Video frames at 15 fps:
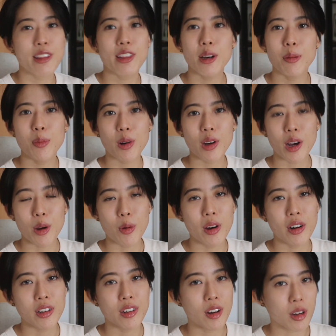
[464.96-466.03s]
book I want to
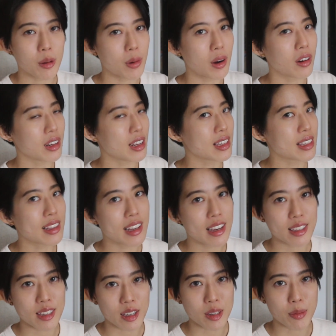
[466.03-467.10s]
talk about is Less
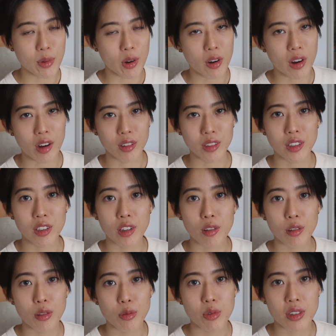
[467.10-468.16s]
is More: How
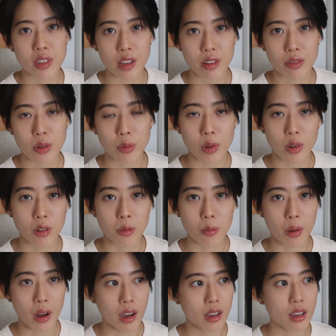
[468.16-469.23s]
Degrowth Will Save the World
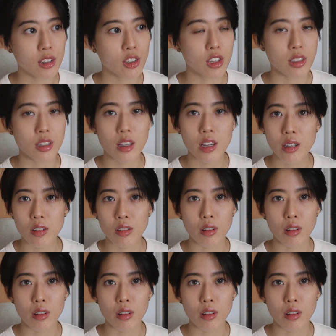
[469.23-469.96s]
by Jason Hickel.